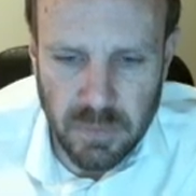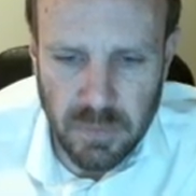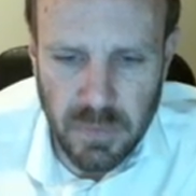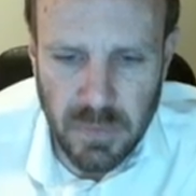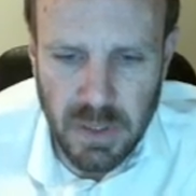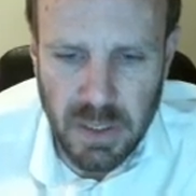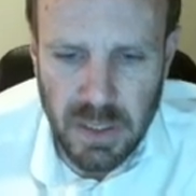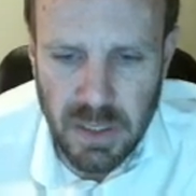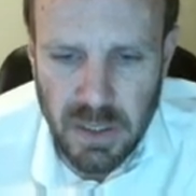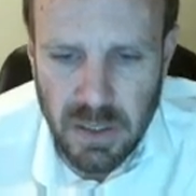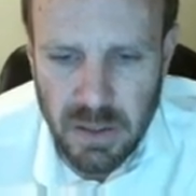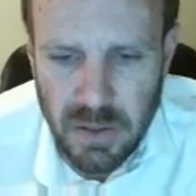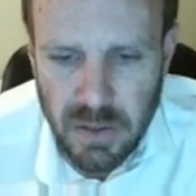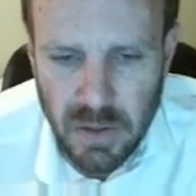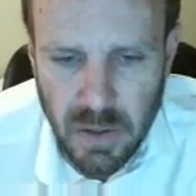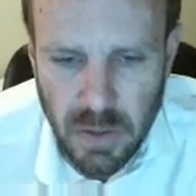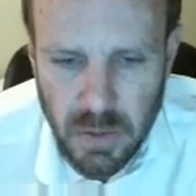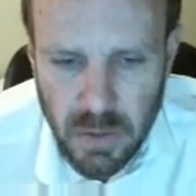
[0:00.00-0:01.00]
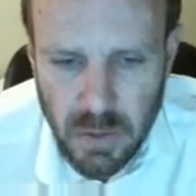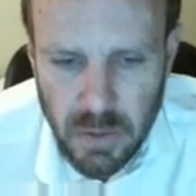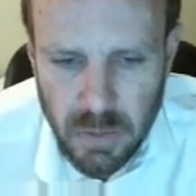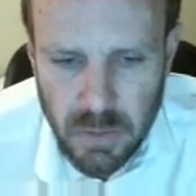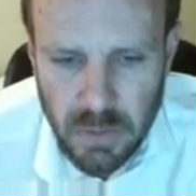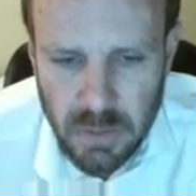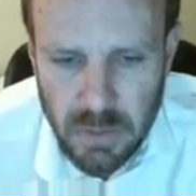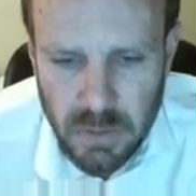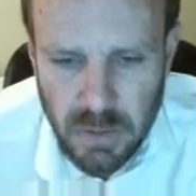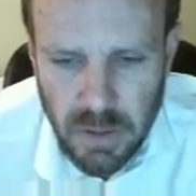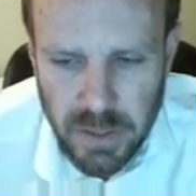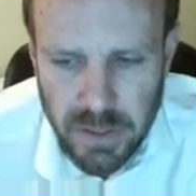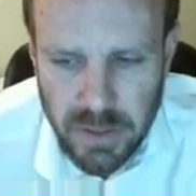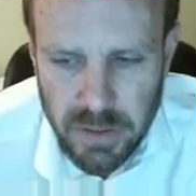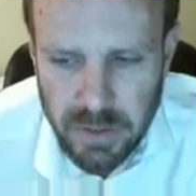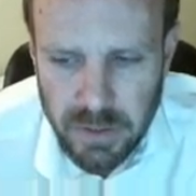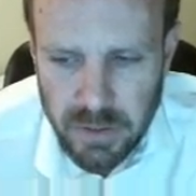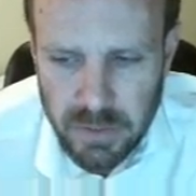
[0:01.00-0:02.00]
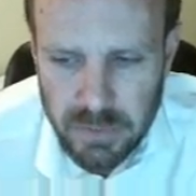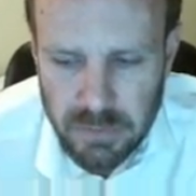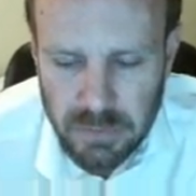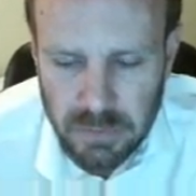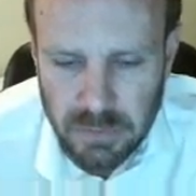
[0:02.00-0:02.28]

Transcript: the end goal right here.